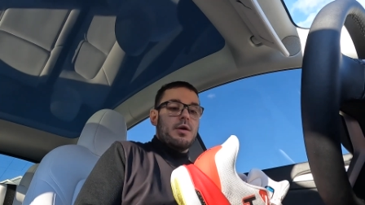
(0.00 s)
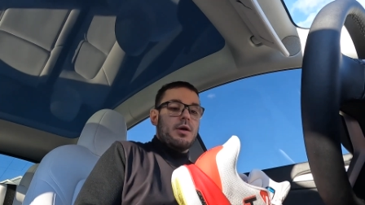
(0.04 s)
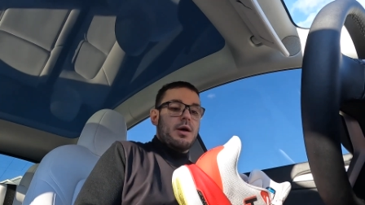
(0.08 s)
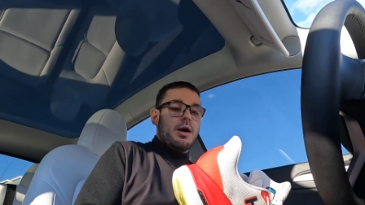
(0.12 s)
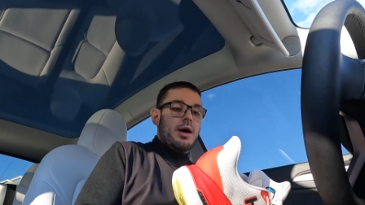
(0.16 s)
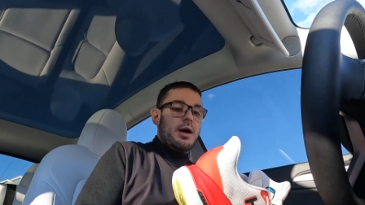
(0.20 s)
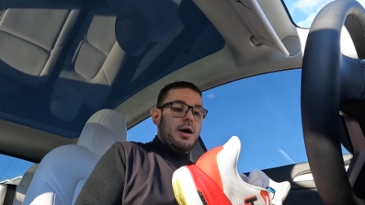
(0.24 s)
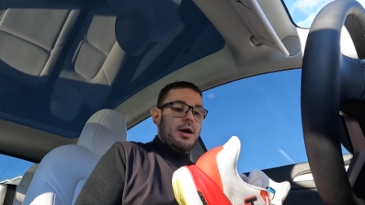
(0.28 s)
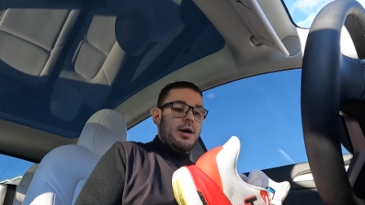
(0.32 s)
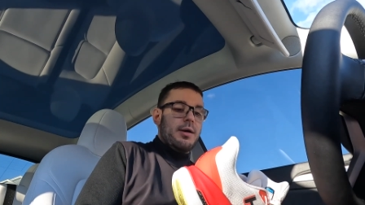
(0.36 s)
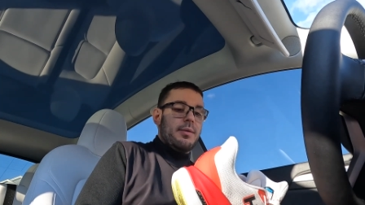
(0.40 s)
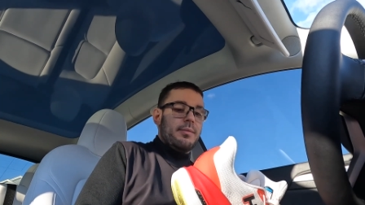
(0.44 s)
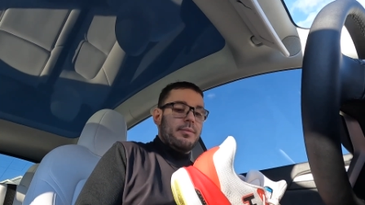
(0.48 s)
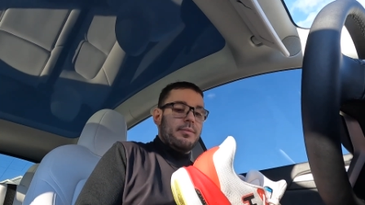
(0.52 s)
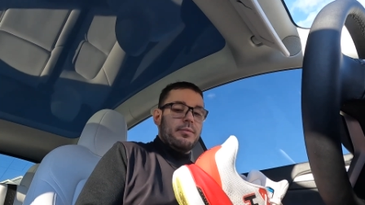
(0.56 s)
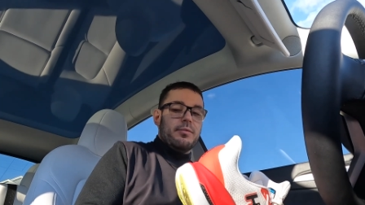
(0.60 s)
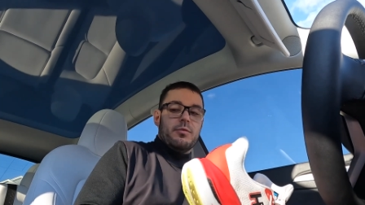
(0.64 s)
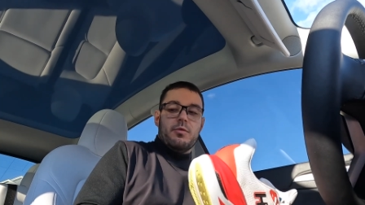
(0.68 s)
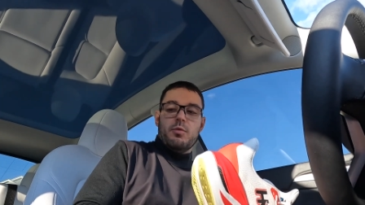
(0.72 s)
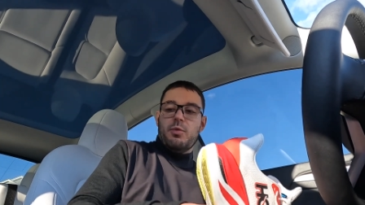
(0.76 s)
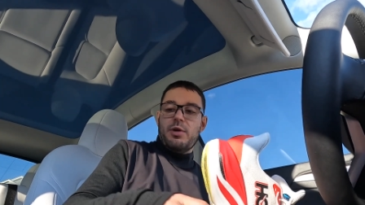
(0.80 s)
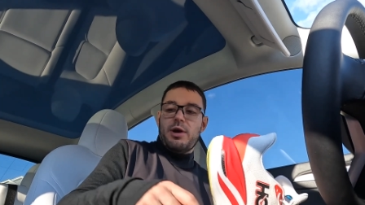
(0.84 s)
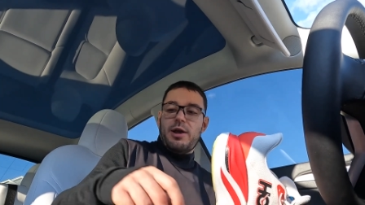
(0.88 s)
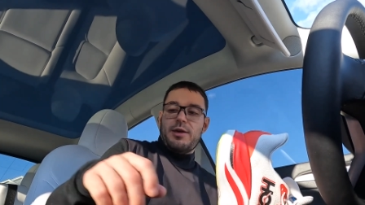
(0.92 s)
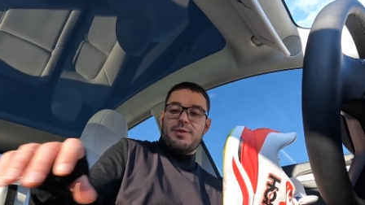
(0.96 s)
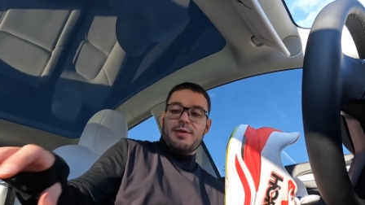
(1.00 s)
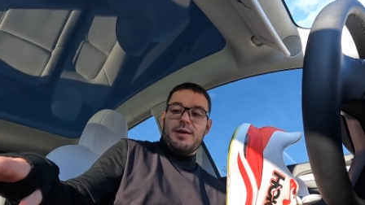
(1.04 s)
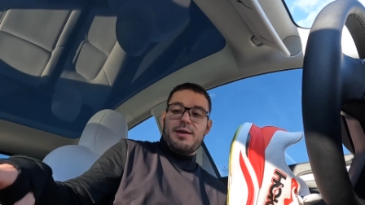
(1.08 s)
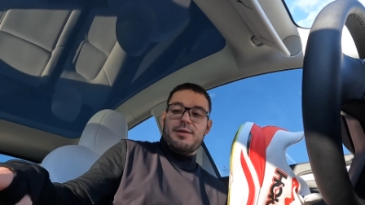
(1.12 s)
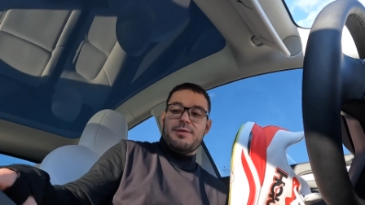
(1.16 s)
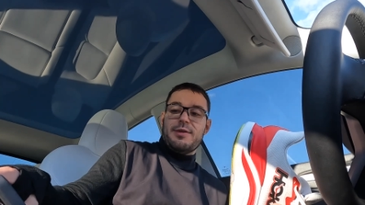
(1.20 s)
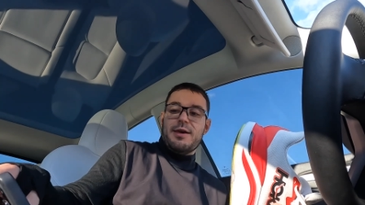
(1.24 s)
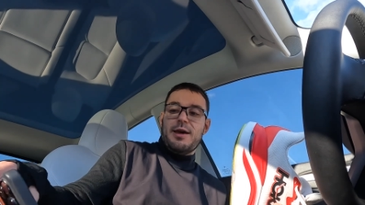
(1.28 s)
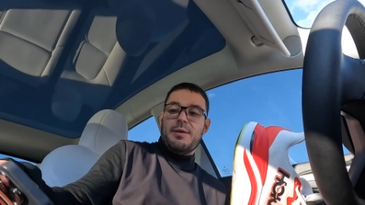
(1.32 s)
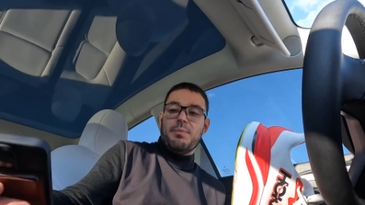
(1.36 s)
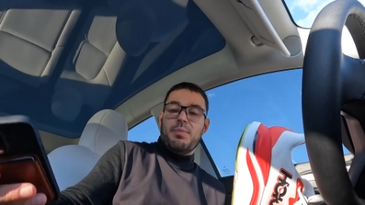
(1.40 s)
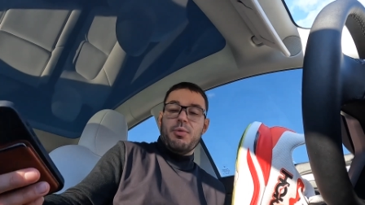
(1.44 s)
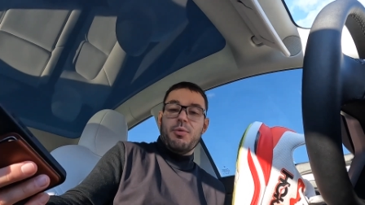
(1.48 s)
What I say,
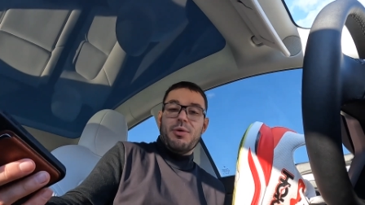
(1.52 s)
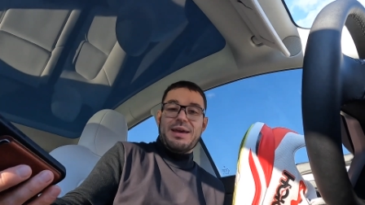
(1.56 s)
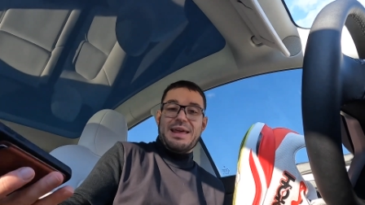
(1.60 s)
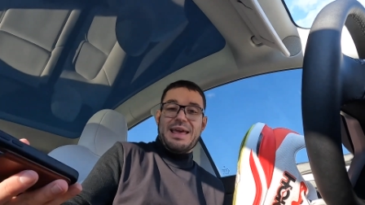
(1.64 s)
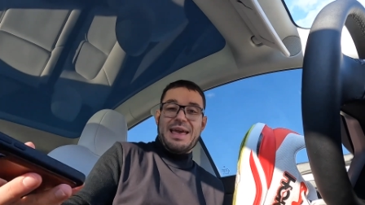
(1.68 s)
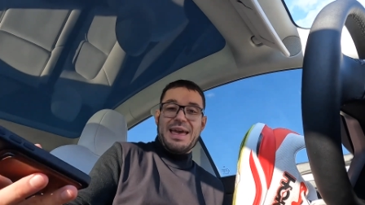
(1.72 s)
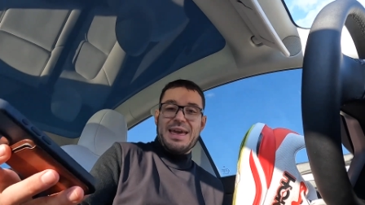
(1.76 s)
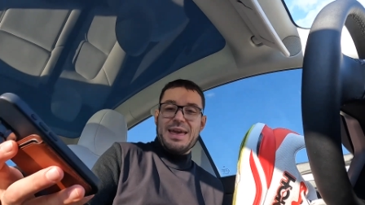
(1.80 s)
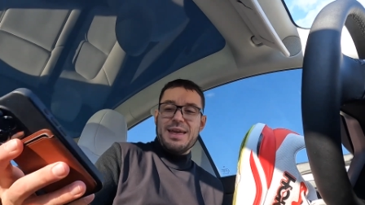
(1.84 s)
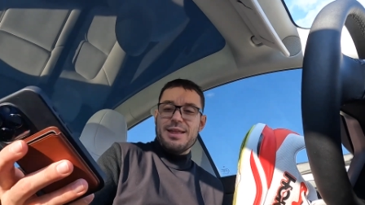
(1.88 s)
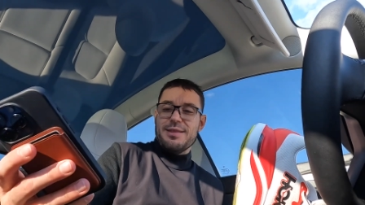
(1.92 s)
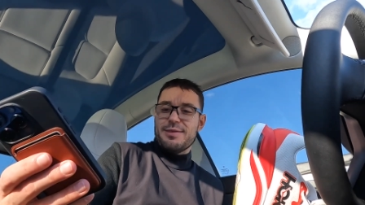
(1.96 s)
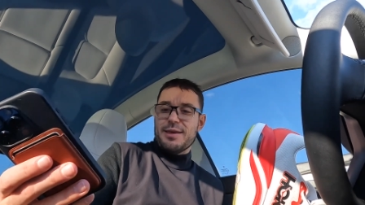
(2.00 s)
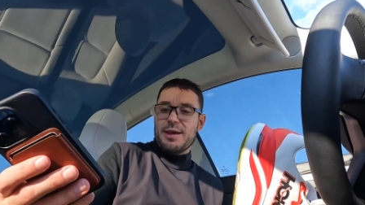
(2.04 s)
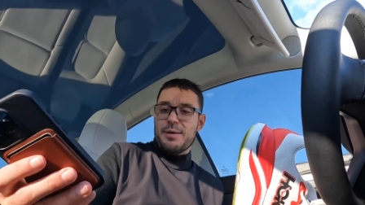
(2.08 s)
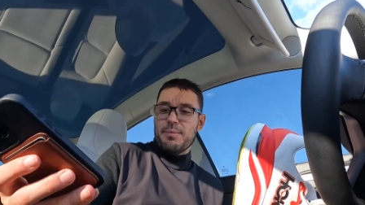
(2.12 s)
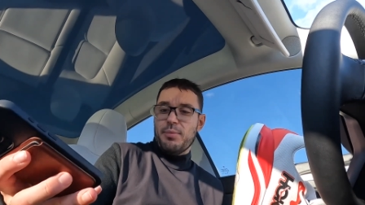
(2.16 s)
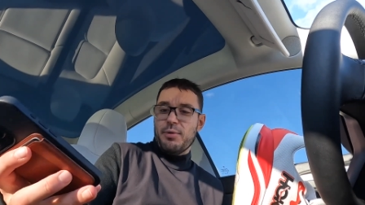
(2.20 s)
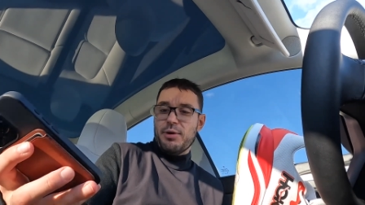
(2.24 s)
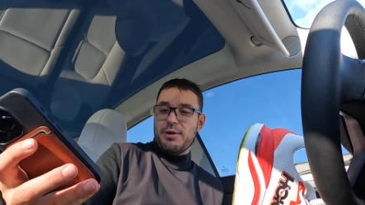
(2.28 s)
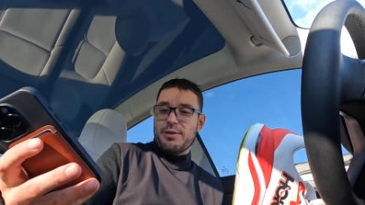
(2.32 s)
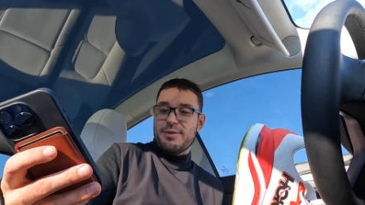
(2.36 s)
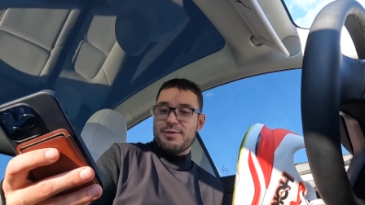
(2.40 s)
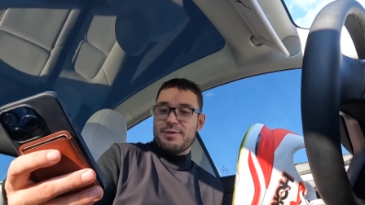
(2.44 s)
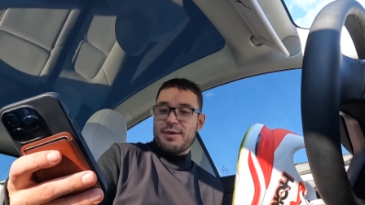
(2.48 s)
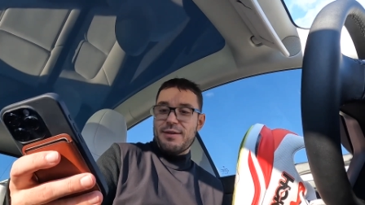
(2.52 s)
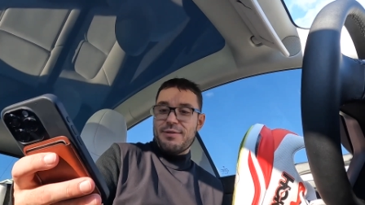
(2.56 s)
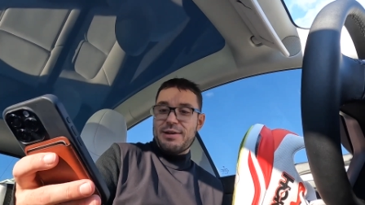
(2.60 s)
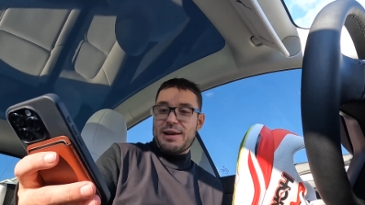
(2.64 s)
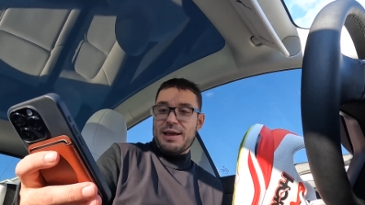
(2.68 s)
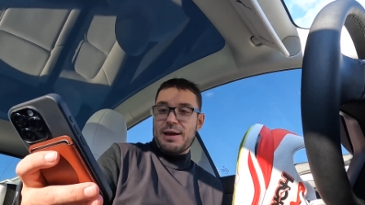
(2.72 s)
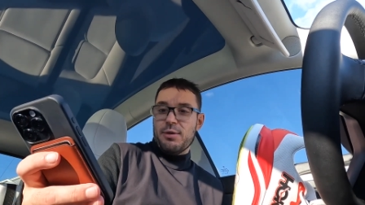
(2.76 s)
10.8, 10.7